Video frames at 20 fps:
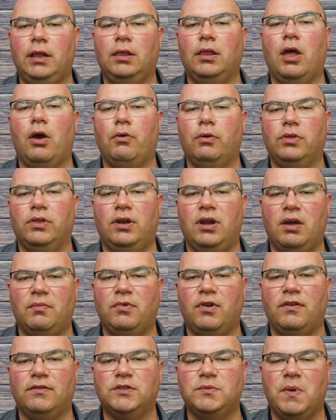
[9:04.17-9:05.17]
lower the
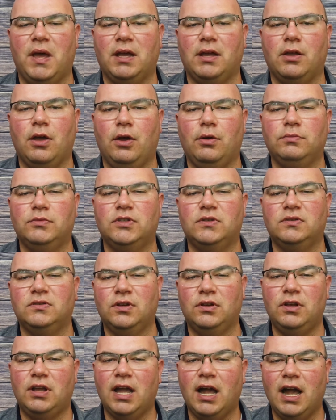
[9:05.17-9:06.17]
number of spec homes.
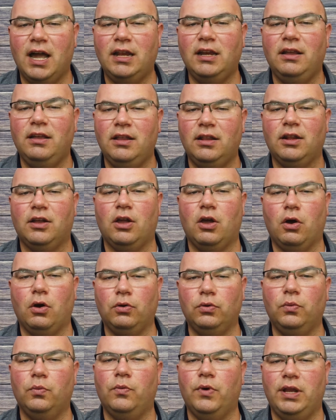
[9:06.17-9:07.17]
So you're kind of in a
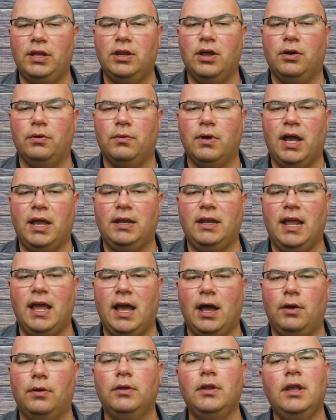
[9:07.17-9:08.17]
golden window right
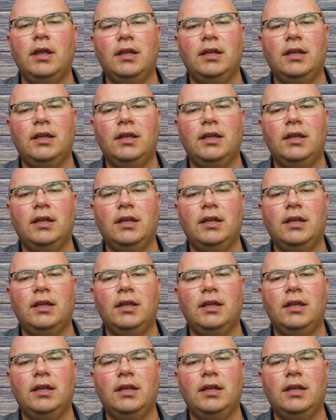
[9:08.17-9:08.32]
now